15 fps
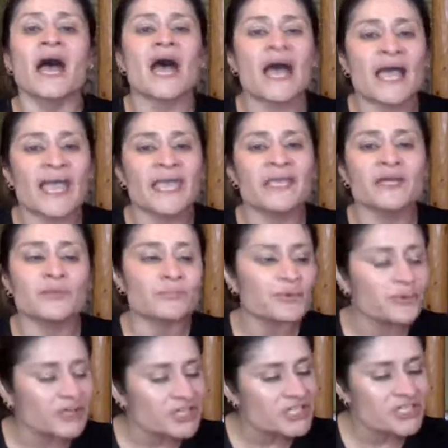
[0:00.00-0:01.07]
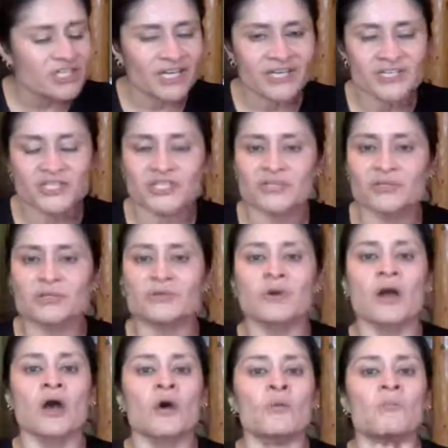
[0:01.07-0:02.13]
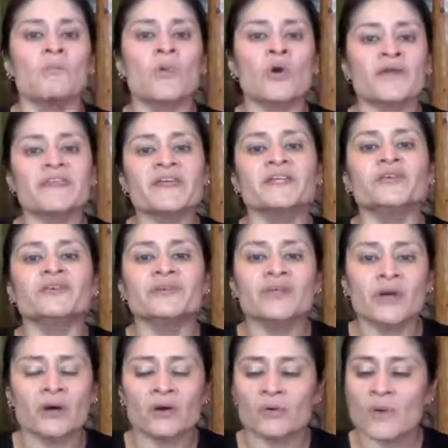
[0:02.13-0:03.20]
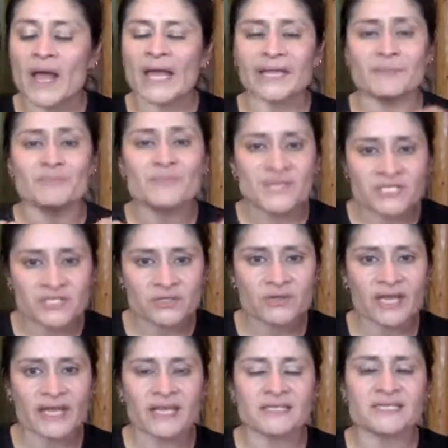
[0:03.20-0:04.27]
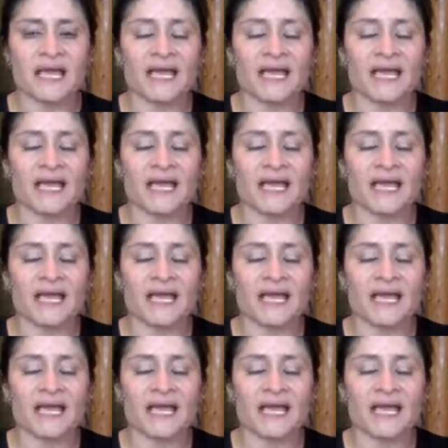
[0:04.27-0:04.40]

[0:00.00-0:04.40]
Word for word: I appreciate you more than you know. I miss you guys.